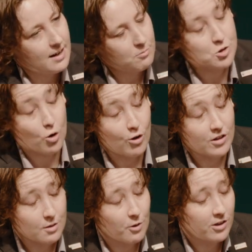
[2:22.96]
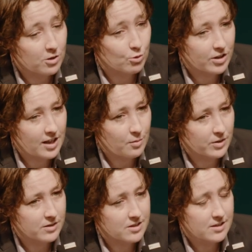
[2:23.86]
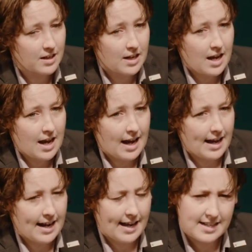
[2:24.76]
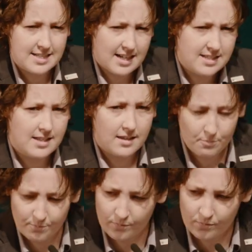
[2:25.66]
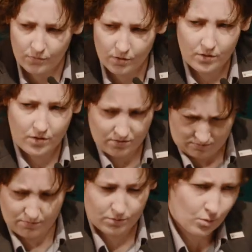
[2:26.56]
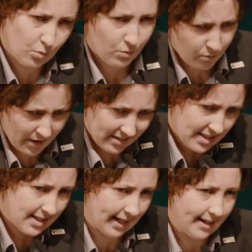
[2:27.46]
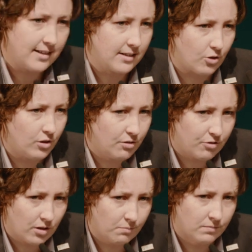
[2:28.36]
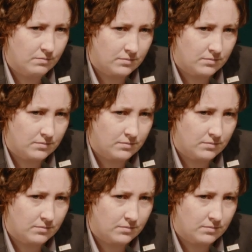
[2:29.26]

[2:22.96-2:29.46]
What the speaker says: was talking to one of the doorkeepers, and I says to them, you know, where do you get your uniform?